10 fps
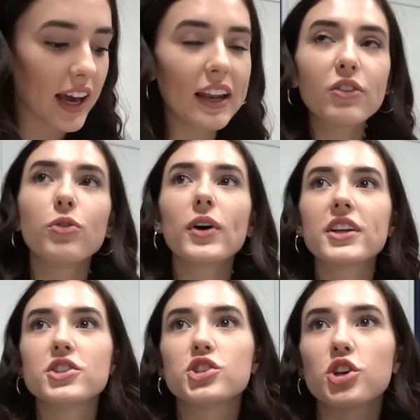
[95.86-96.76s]
kind of
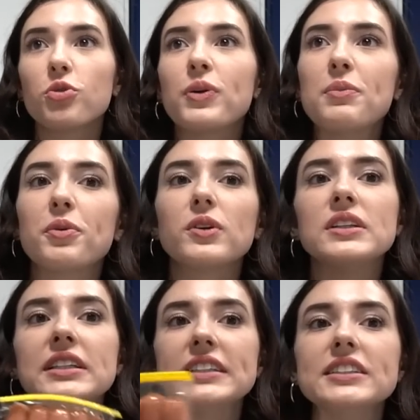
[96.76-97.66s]
wanted to show people
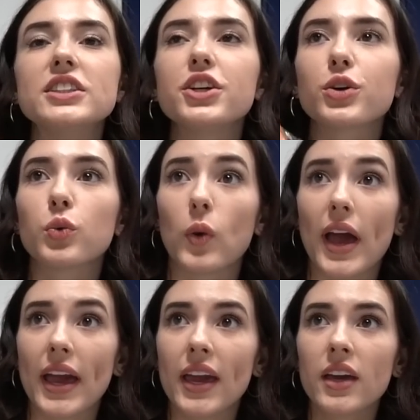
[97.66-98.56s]
an easier
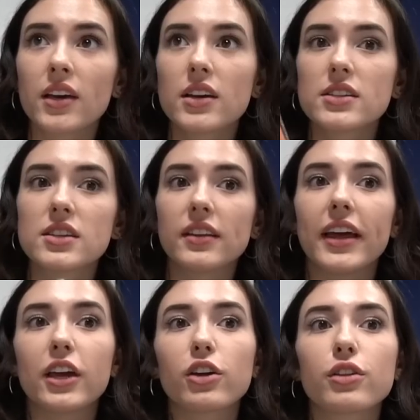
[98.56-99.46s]
way to,
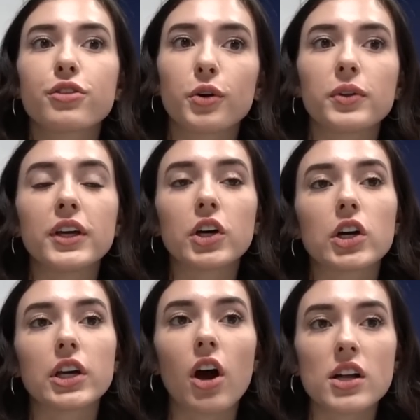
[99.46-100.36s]
like, thoroughly
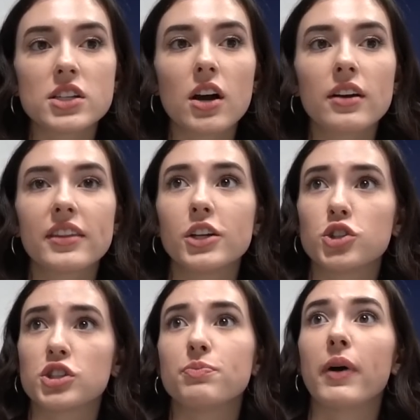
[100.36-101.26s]
cook a hot dog than
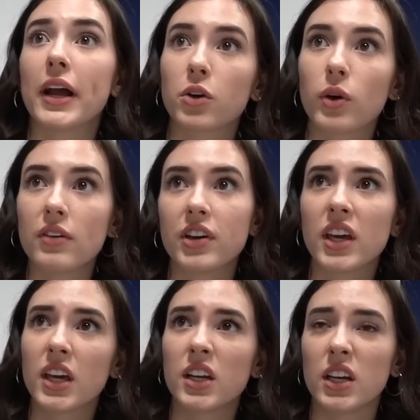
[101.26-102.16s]
just microwaving
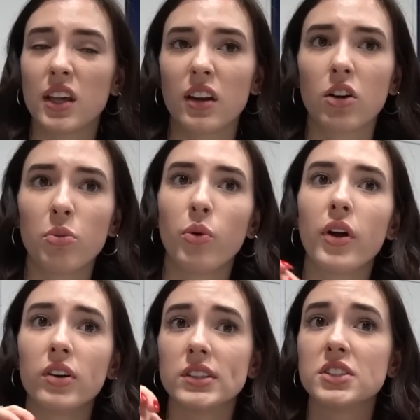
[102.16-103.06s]
it and it getting all
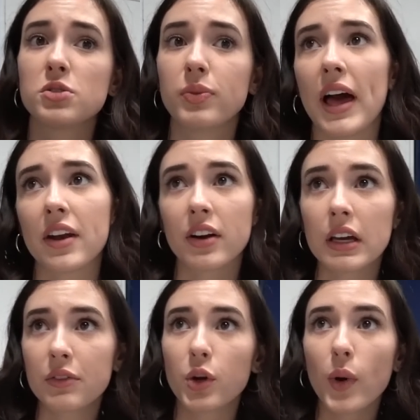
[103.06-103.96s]
boiled and
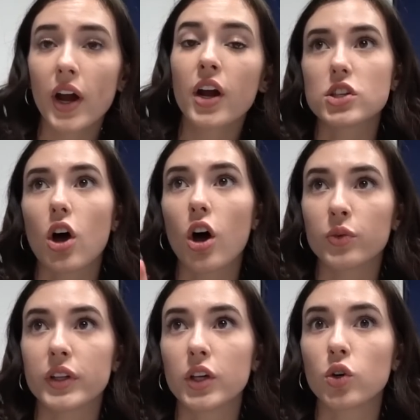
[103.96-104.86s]
splattering everywhere. Saw a
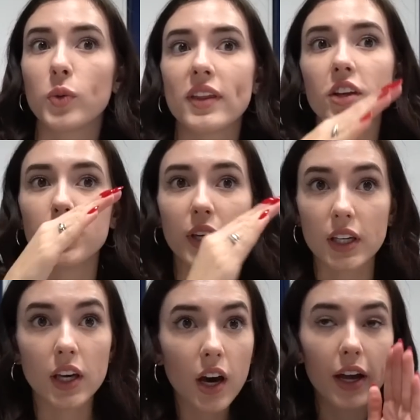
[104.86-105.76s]
really cool way that you can
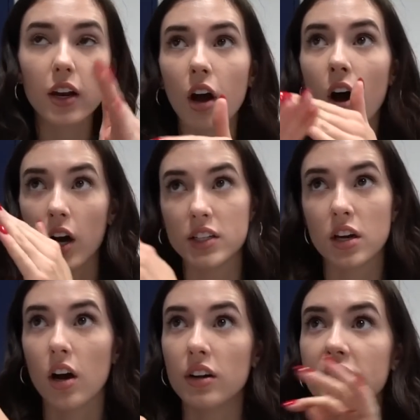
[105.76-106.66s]
cut a hot
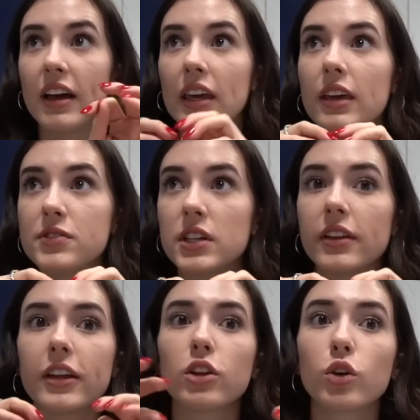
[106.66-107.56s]
dog that gives it,
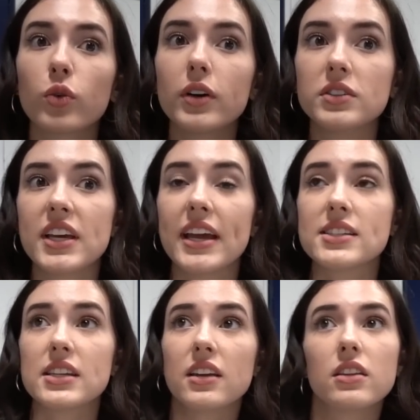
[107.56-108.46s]
like, the grilled
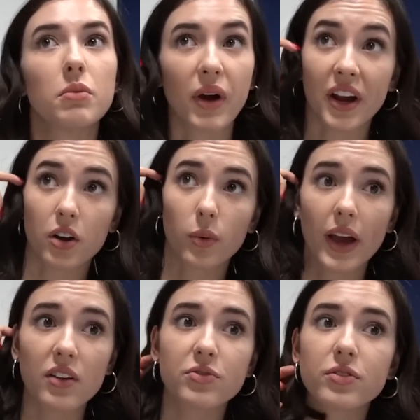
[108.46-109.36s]
taste in the
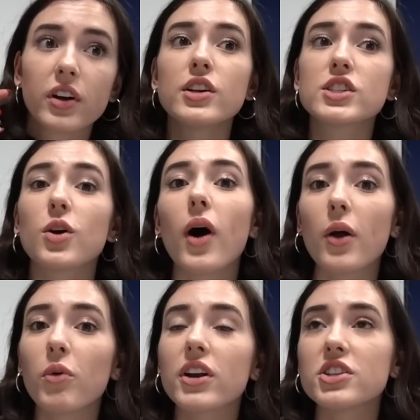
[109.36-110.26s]
microwave. So I
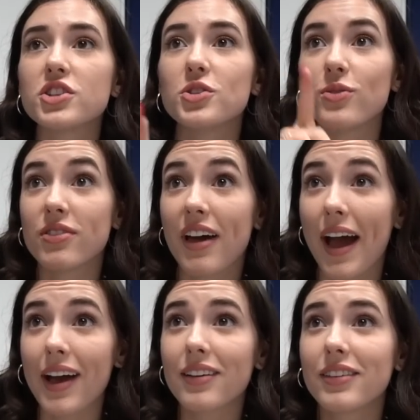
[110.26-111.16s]
wanted to do
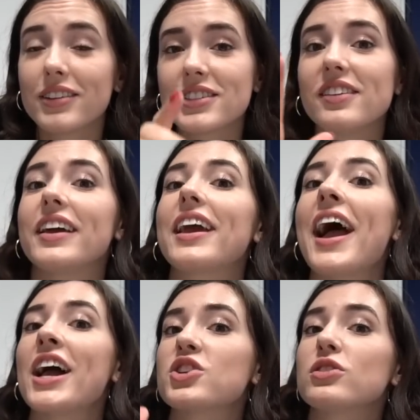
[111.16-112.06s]
that to, like,
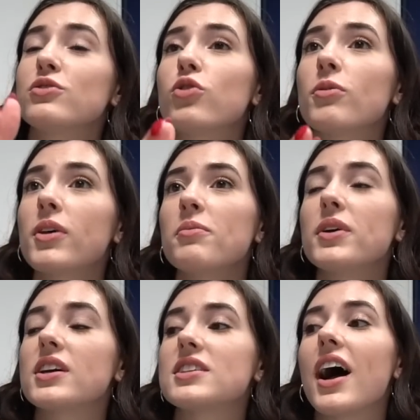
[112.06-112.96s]
actually inform them
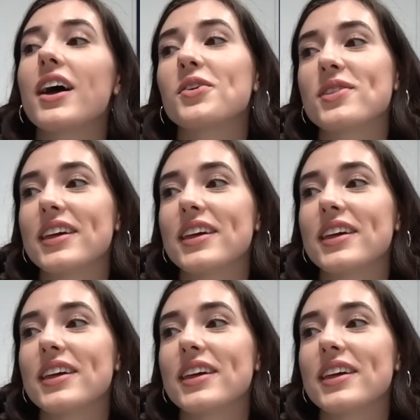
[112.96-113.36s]
because I don't